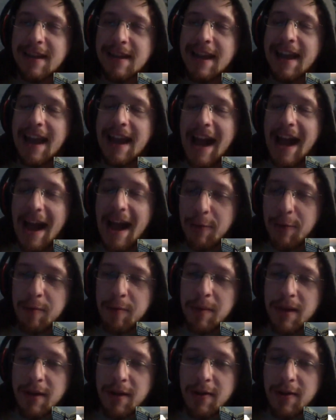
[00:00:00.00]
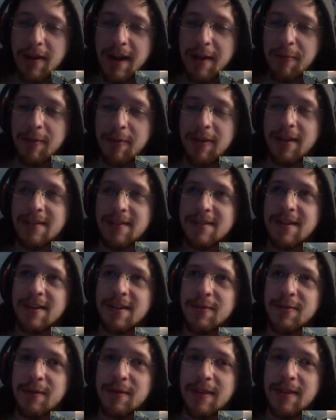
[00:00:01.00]
And I would be okay with us all
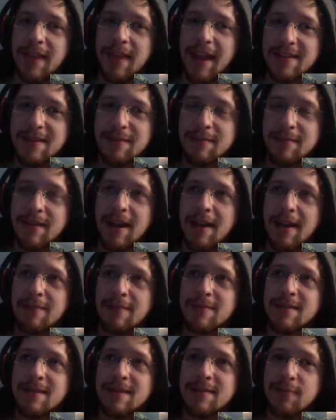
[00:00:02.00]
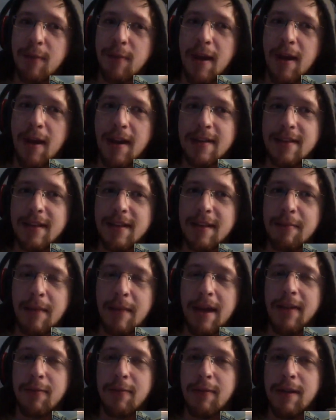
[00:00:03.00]
doing that sometime, since Rocket League,
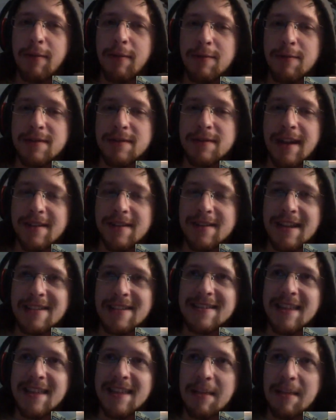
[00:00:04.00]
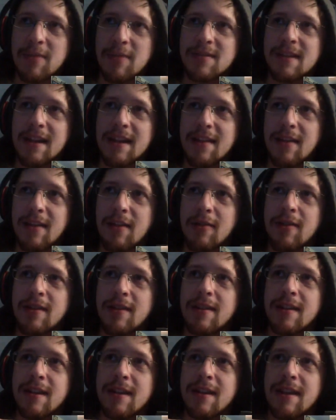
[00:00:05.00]
by the way, was announced as the most
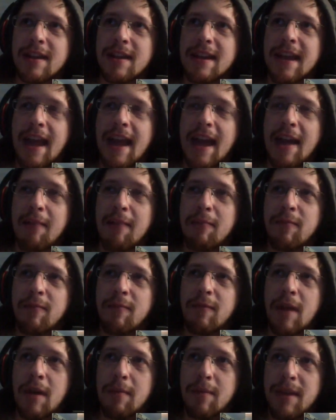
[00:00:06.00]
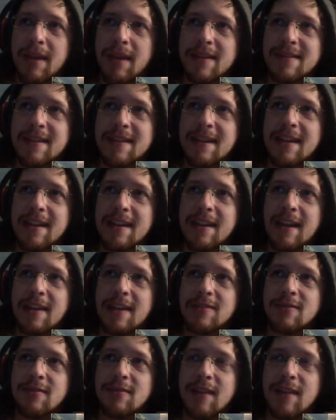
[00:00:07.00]
downloaded game on PSN
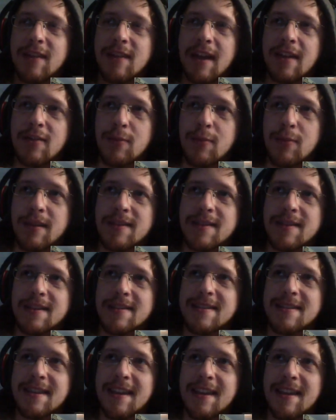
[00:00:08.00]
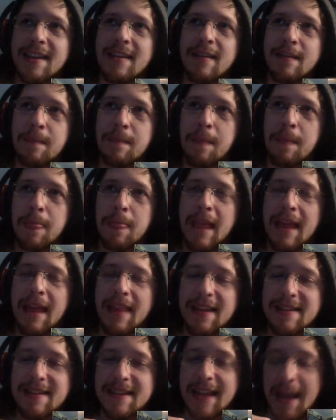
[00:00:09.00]
yesterday in 2016, and
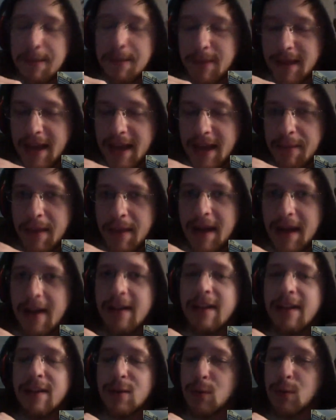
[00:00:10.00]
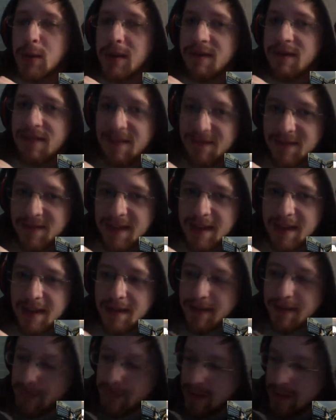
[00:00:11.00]
that's a game that came out in 2015.
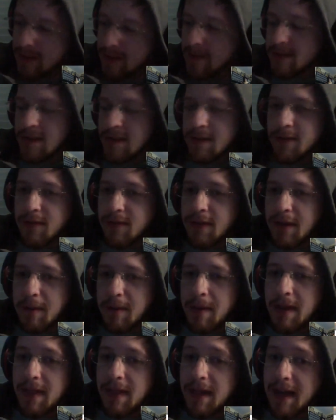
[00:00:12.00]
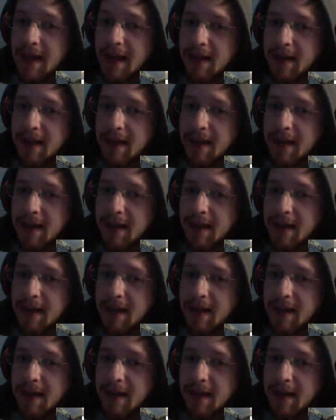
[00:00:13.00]
So think about that.